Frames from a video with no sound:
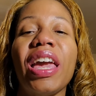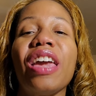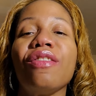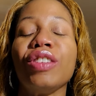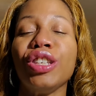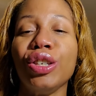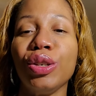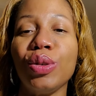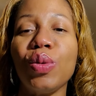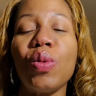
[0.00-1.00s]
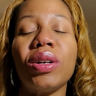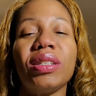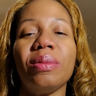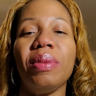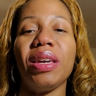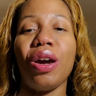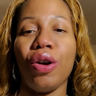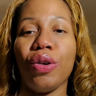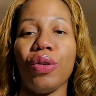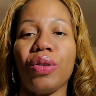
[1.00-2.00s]
If you want to be
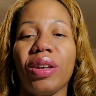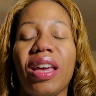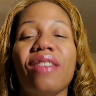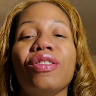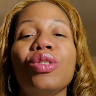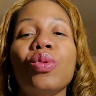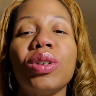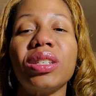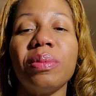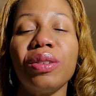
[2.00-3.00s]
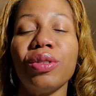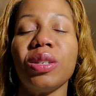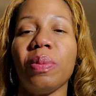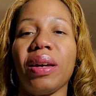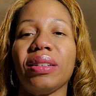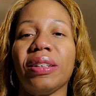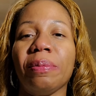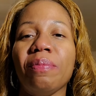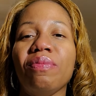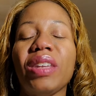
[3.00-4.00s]
heard, if you want to be respected,
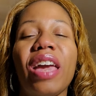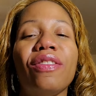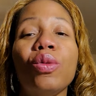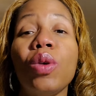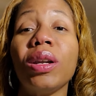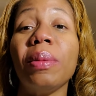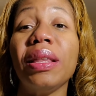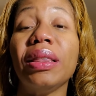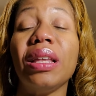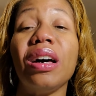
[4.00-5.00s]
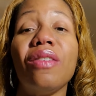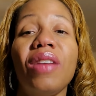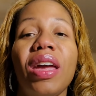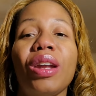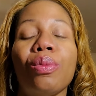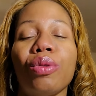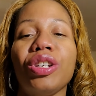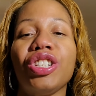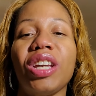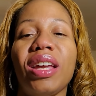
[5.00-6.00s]
if you want to be loved and
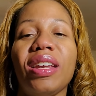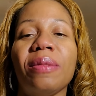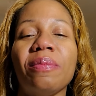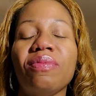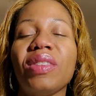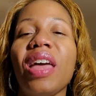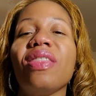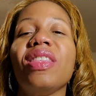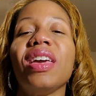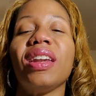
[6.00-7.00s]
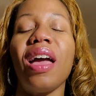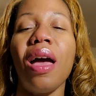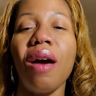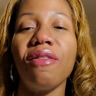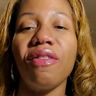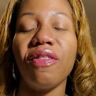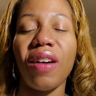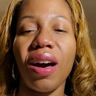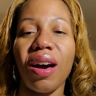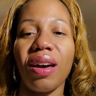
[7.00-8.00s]
appreciated, then
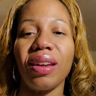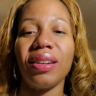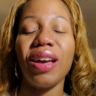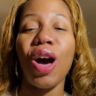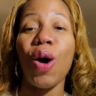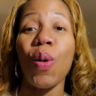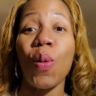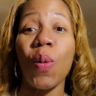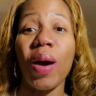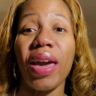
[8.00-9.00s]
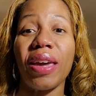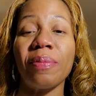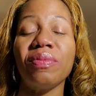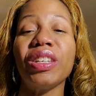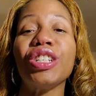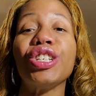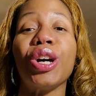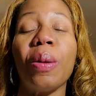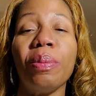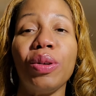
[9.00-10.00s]
find a way to
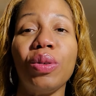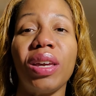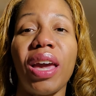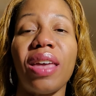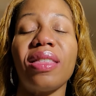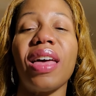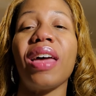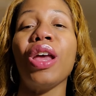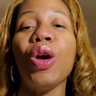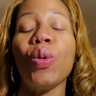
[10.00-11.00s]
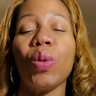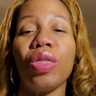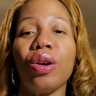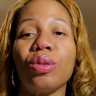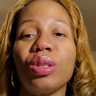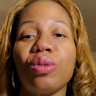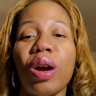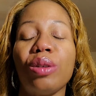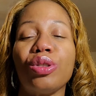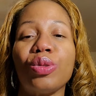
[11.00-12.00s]
communicate that with those
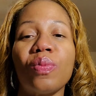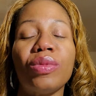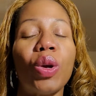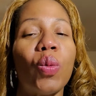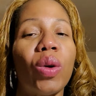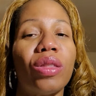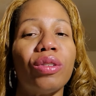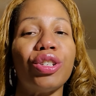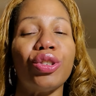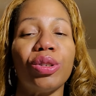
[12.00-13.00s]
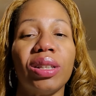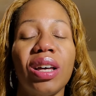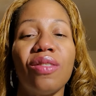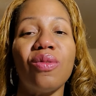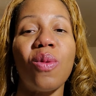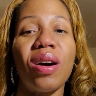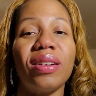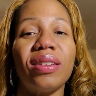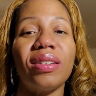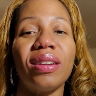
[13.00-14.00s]
around you, whether it's your loved
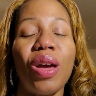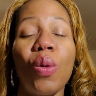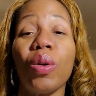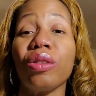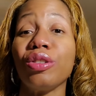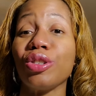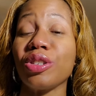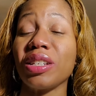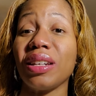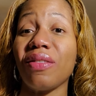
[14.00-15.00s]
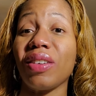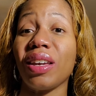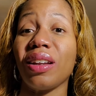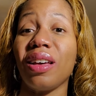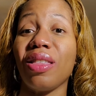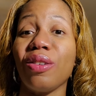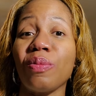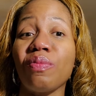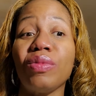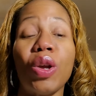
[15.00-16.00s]
one, whether it's your significant other,
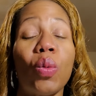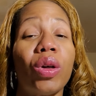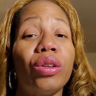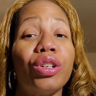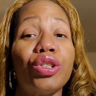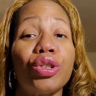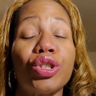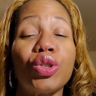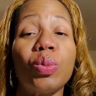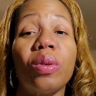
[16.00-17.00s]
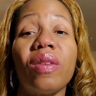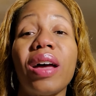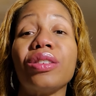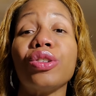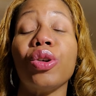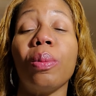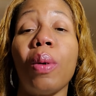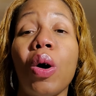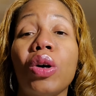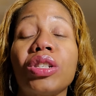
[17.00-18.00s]
whether it's your supervisor, your
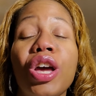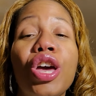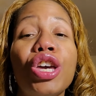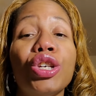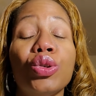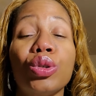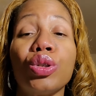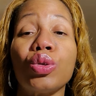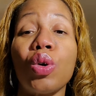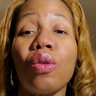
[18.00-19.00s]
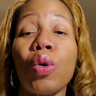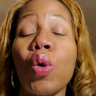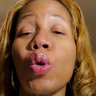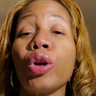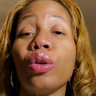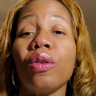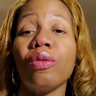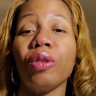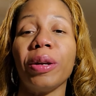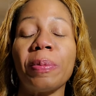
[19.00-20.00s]
boss, your soror, or your
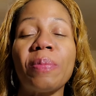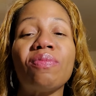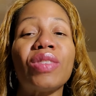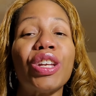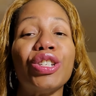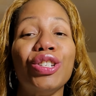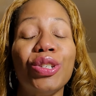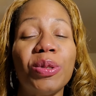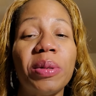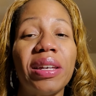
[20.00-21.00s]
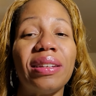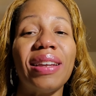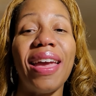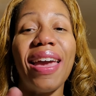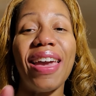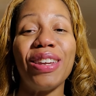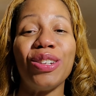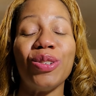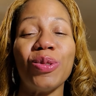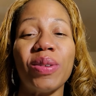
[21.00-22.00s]
friend. Do it and
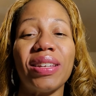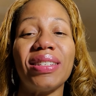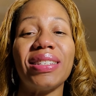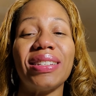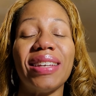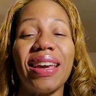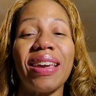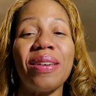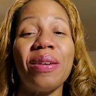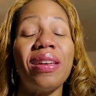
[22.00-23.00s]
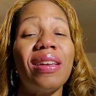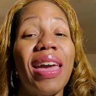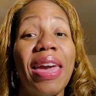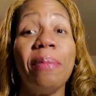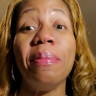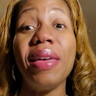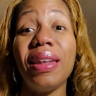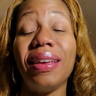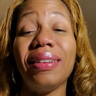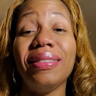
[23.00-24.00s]
do it today. Admit
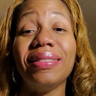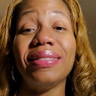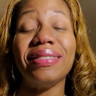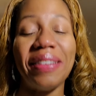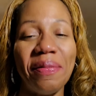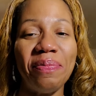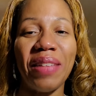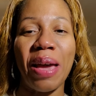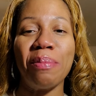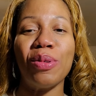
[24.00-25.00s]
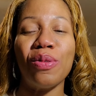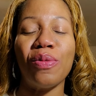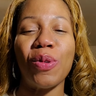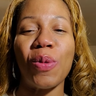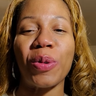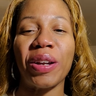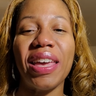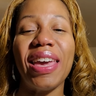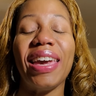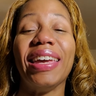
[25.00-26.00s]
it and move forward
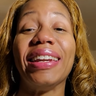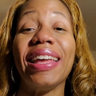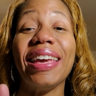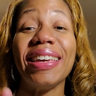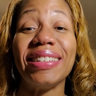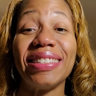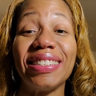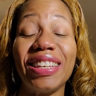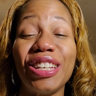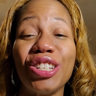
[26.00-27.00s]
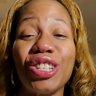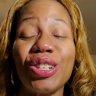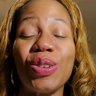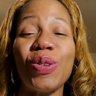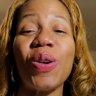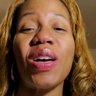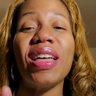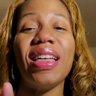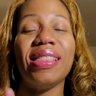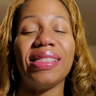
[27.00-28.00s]
in intentional
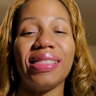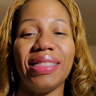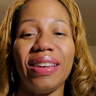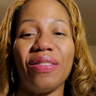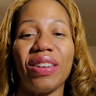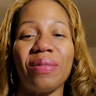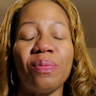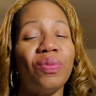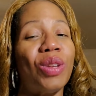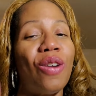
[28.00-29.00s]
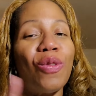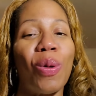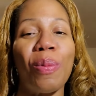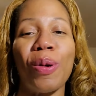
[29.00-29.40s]
living for a